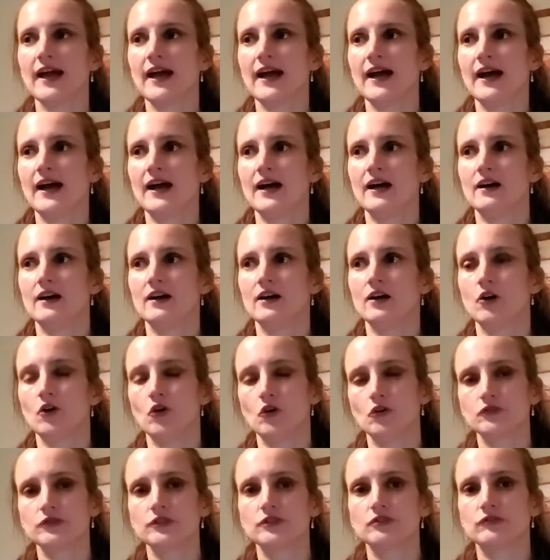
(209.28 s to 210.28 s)

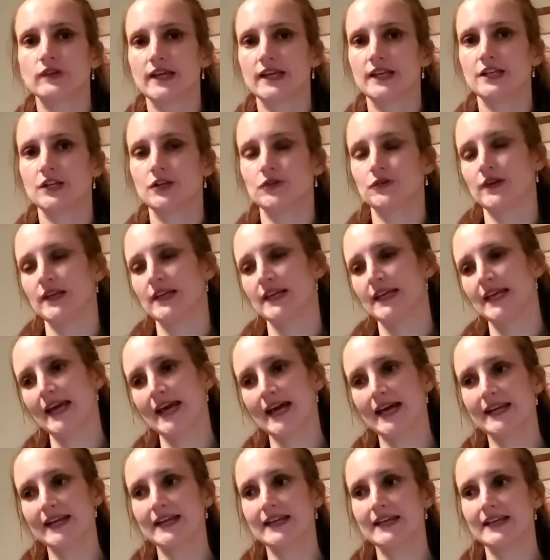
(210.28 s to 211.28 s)
on the radio in
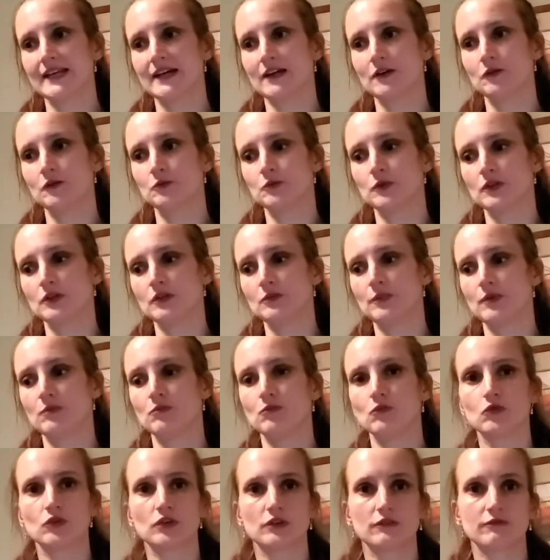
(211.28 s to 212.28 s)
Canada will be
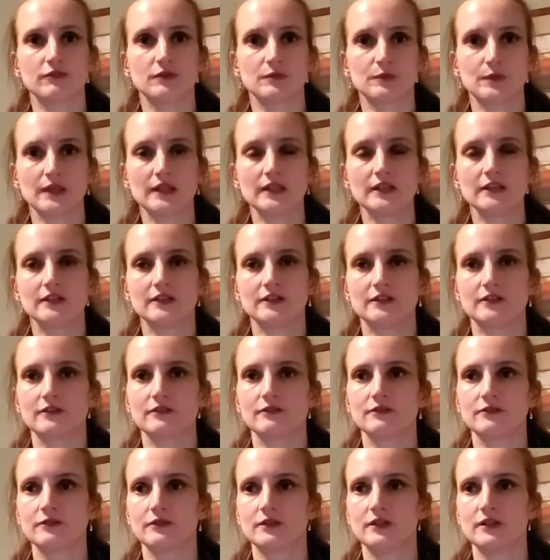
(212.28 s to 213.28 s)
more familiar
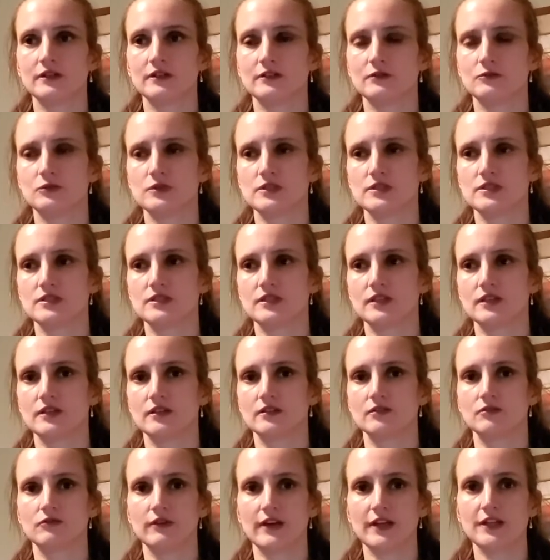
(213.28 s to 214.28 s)
with the
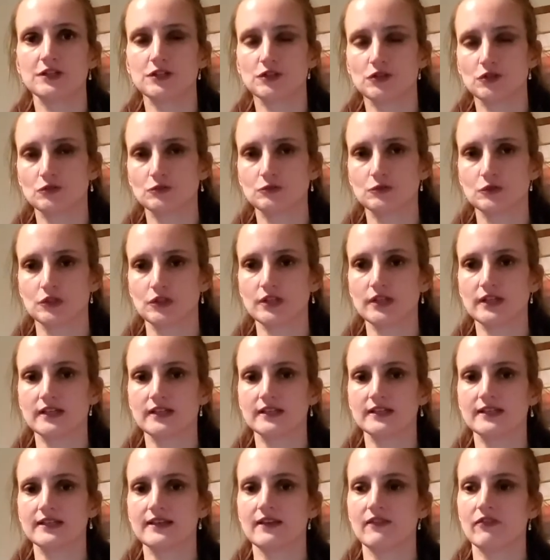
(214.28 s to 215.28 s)
radio work
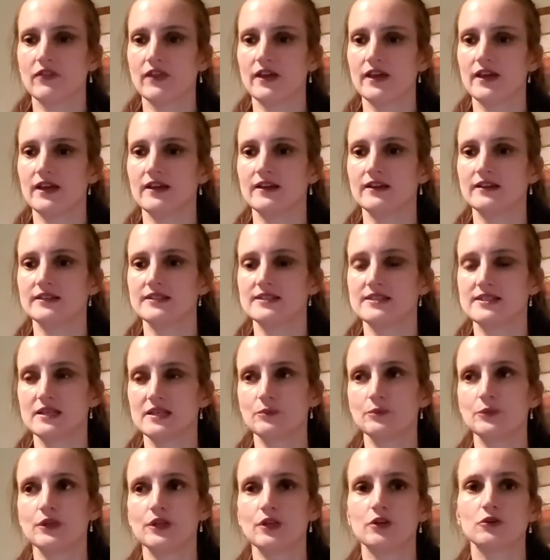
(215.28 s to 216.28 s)
than
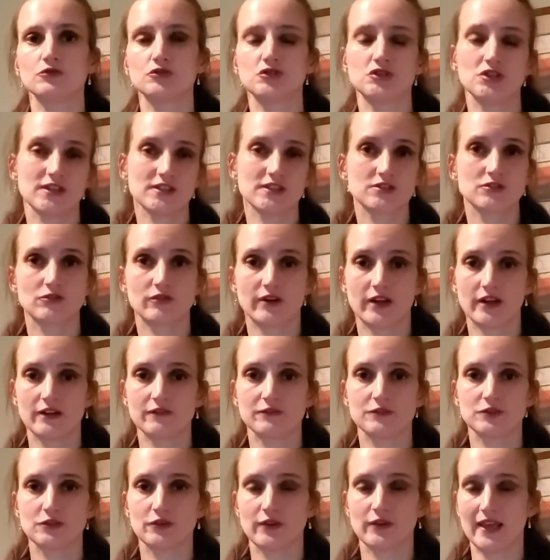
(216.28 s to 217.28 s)
somebody who just arrived
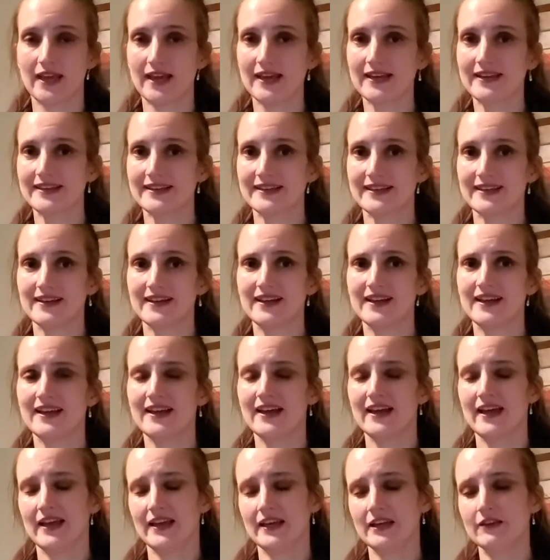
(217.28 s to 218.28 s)
to Canada,
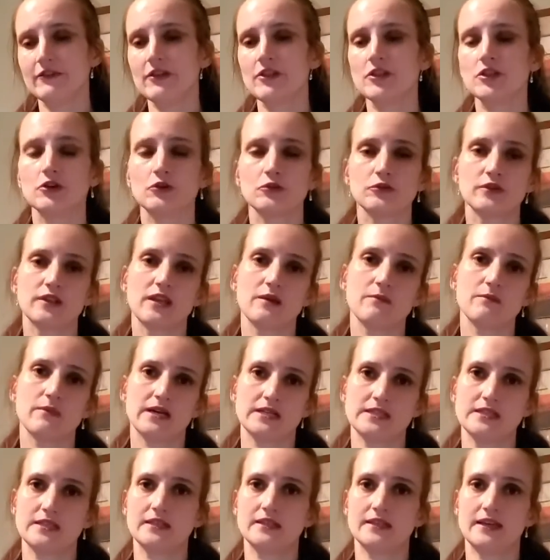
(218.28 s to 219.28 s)
and even though they
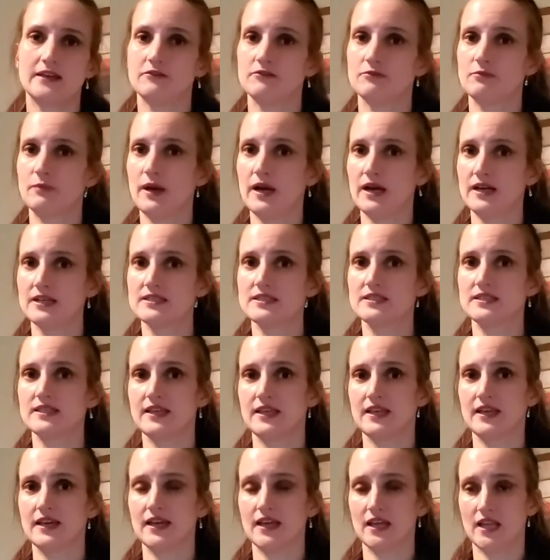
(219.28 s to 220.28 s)
might have passed the
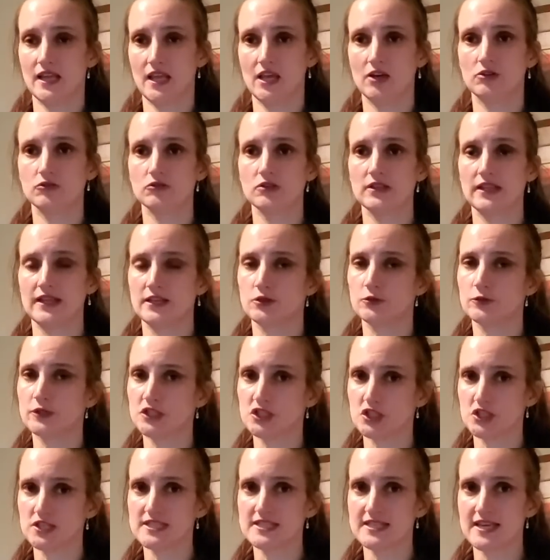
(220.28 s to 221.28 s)
ICAO language
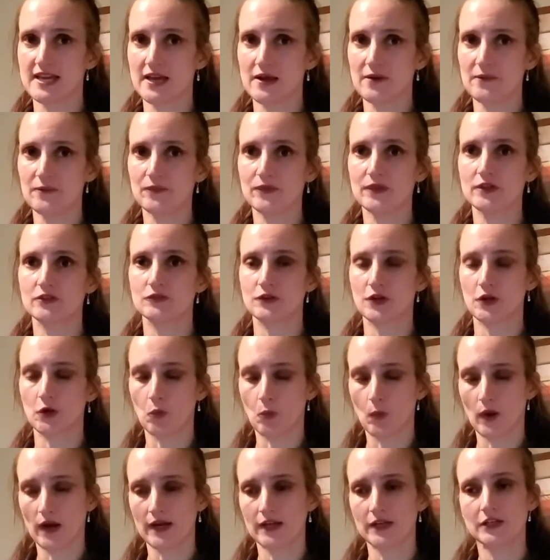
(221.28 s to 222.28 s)
exam
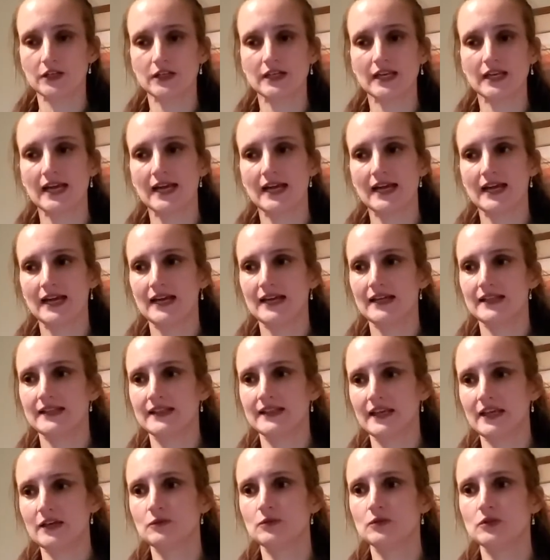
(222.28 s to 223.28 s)
required,
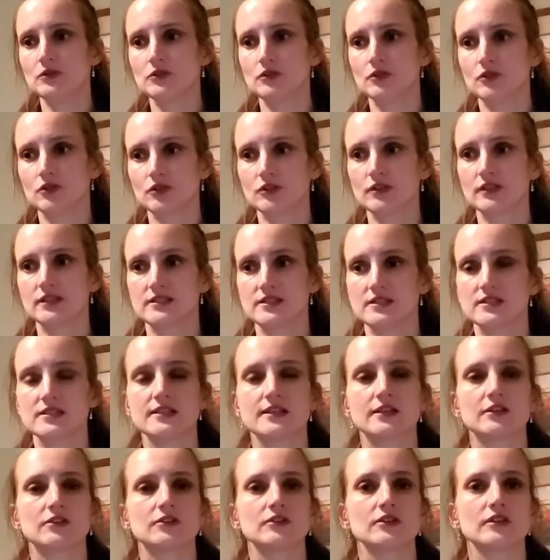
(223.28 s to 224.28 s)
they will not
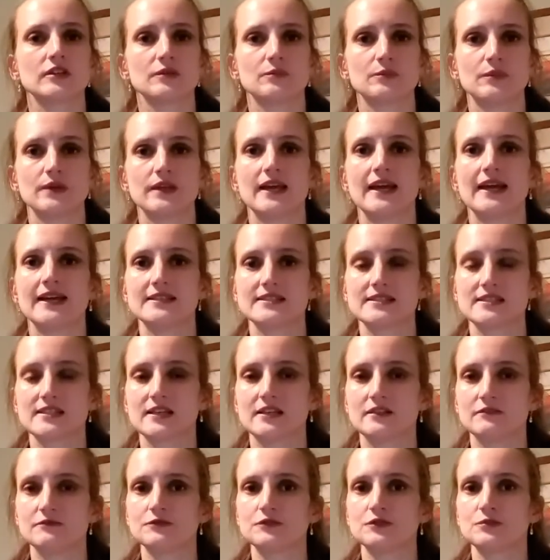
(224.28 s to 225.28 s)
necessarily be as
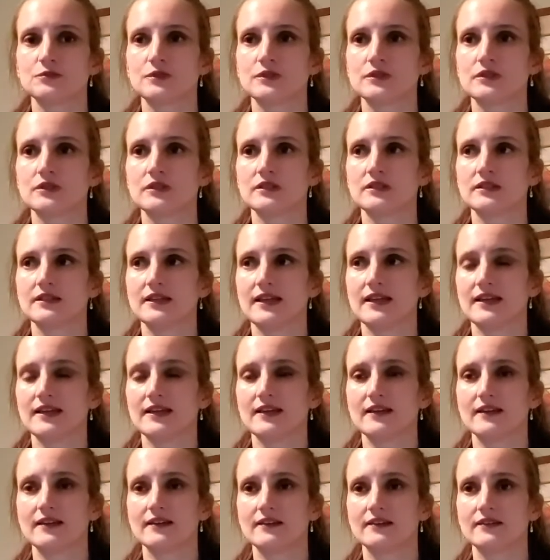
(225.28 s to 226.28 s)
comfortable.
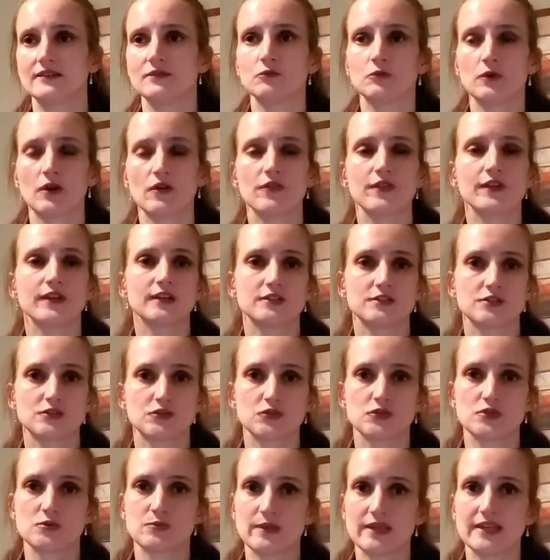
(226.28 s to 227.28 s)
And one thing is to
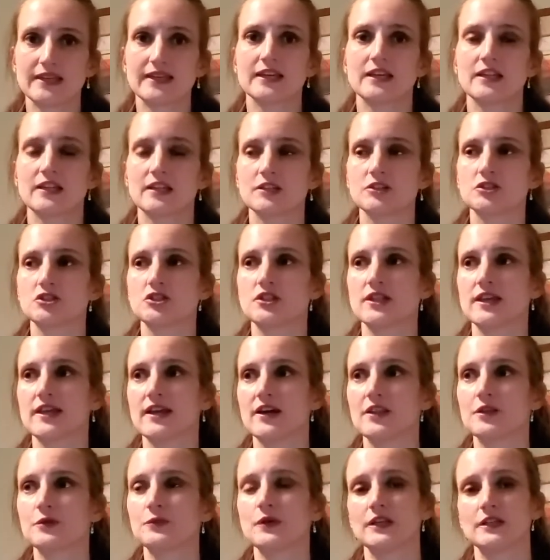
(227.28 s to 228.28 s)
speak English, the
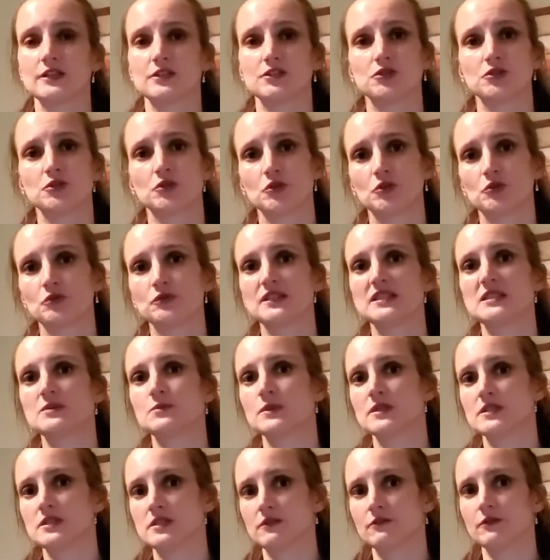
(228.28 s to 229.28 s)
other one is to know the
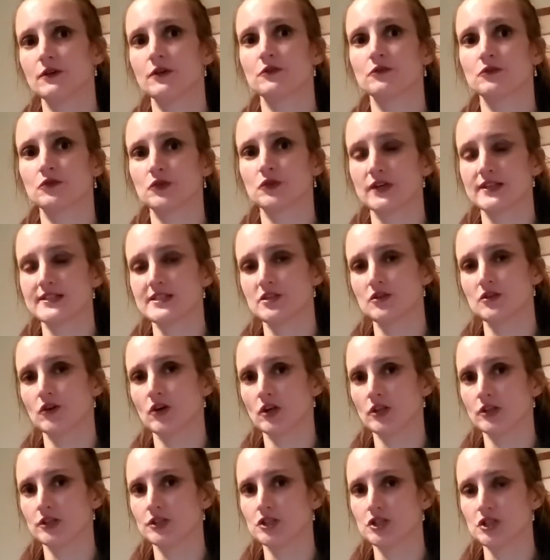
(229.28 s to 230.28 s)
specific
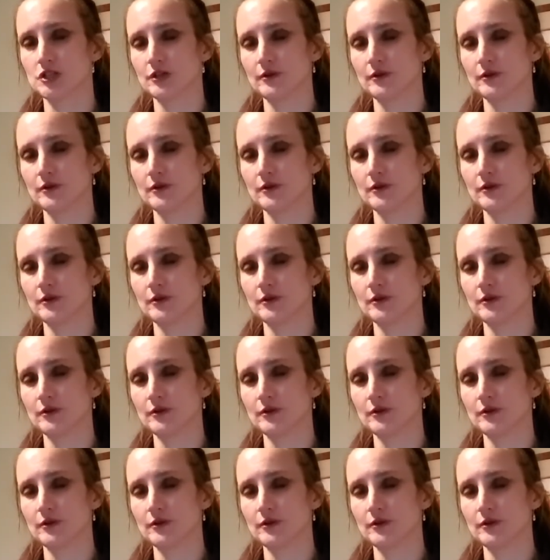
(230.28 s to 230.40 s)
phraseology.